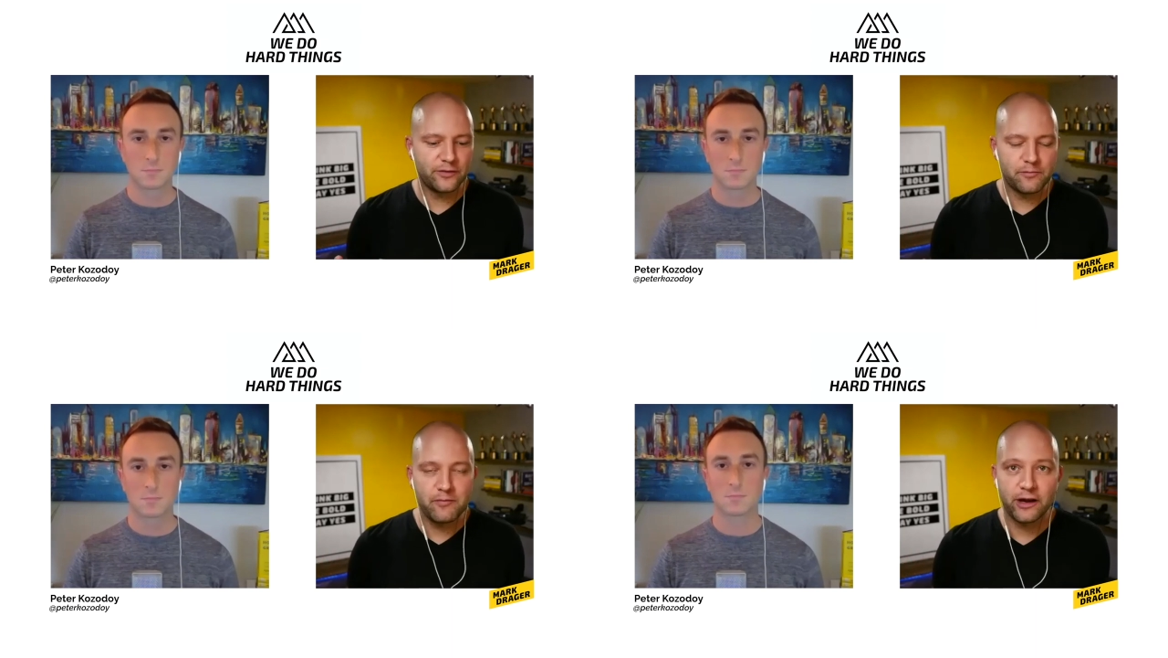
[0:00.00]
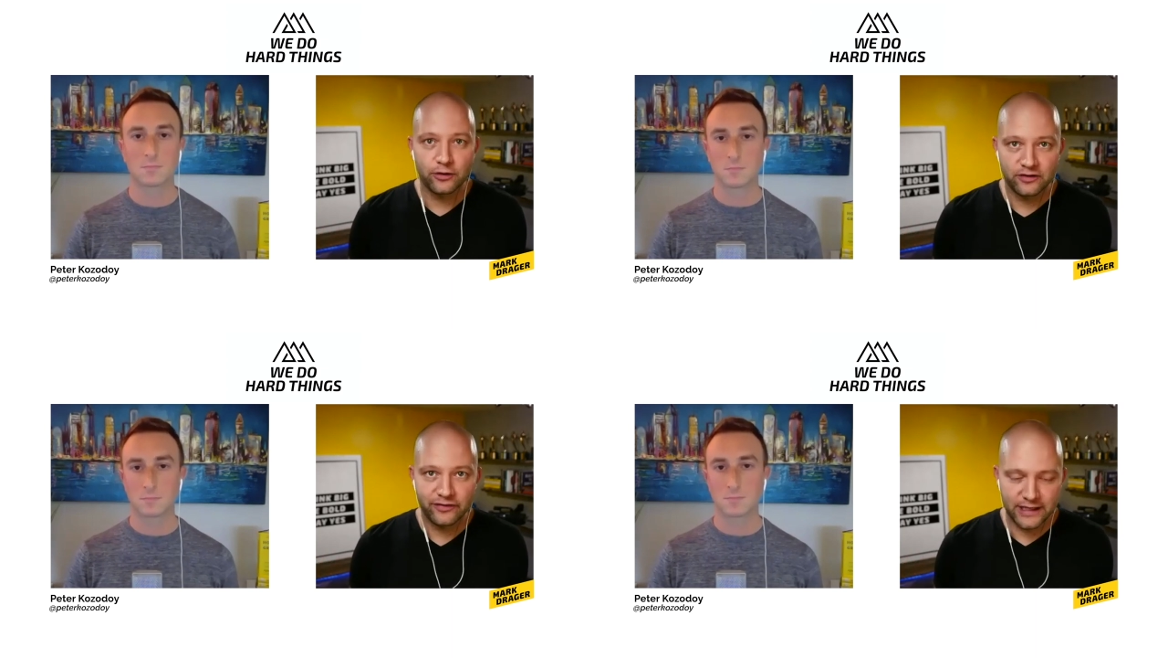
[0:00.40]
Speaker 1: now the mayor
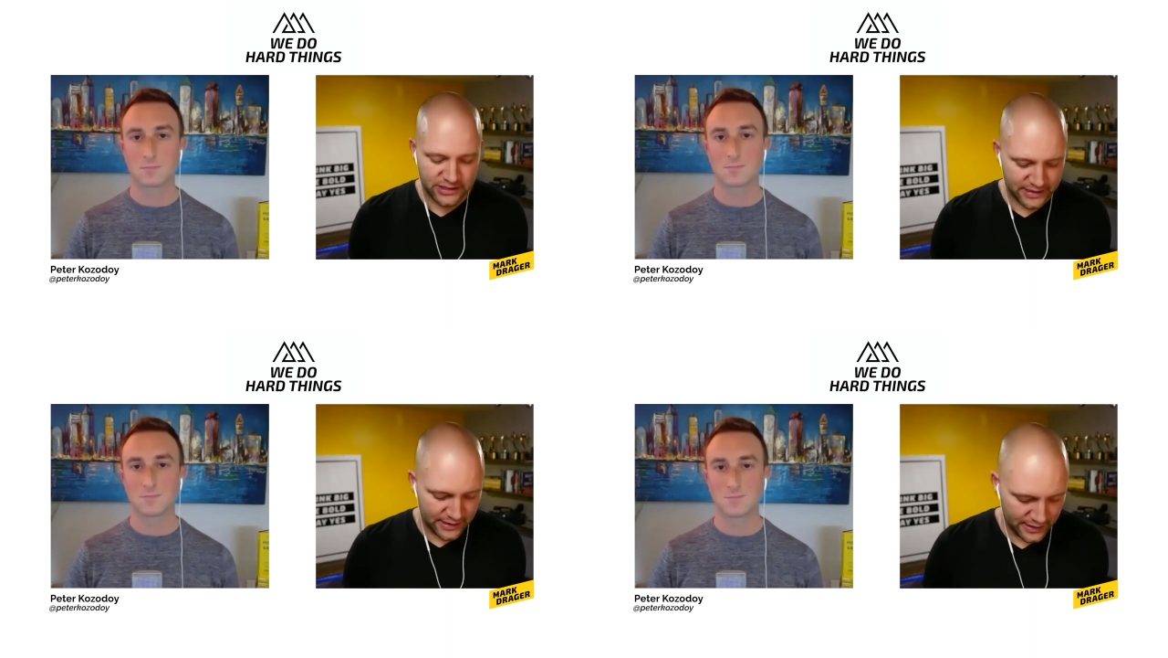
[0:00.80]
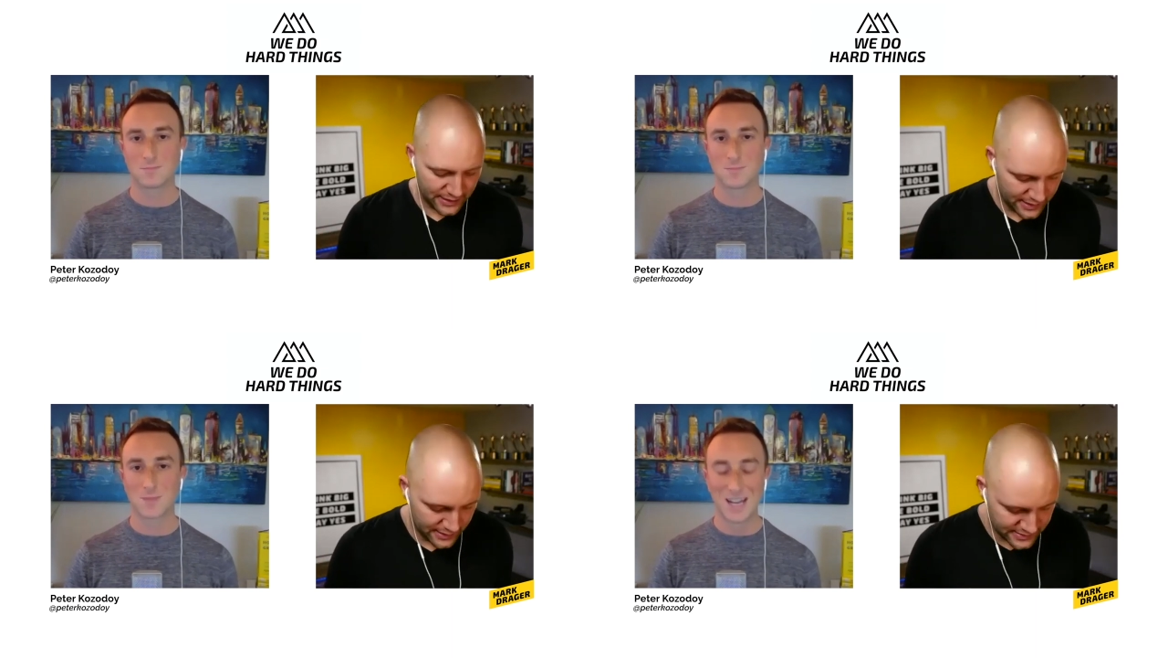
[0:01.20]
of Hedge City,
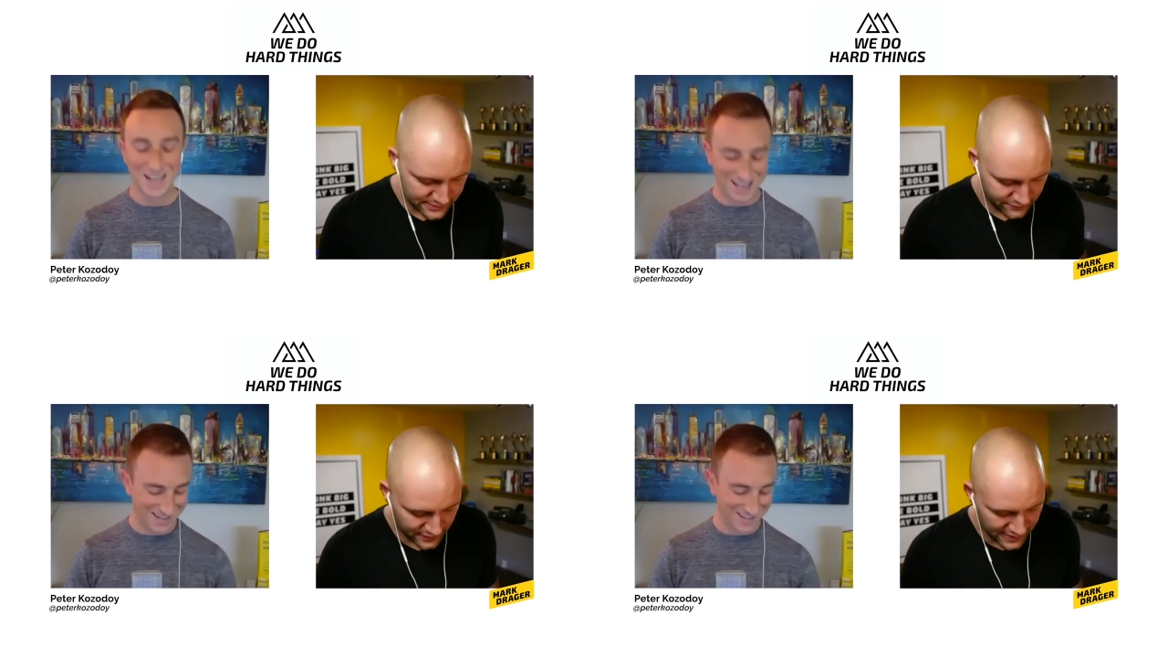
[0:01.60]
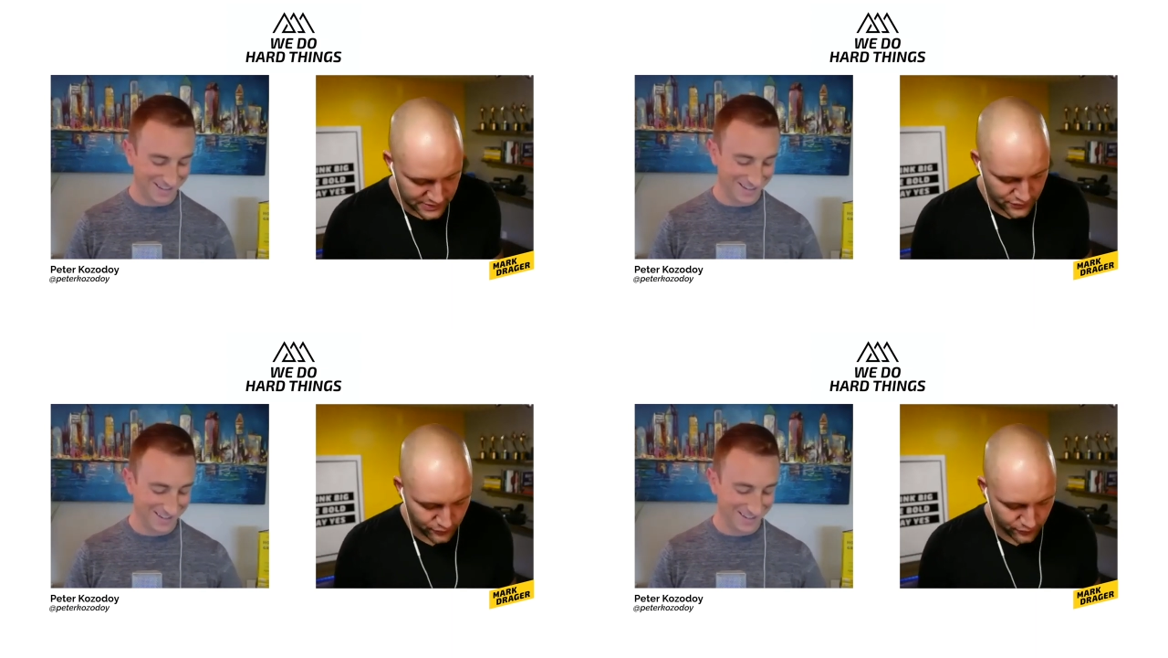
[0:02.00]
and so for the last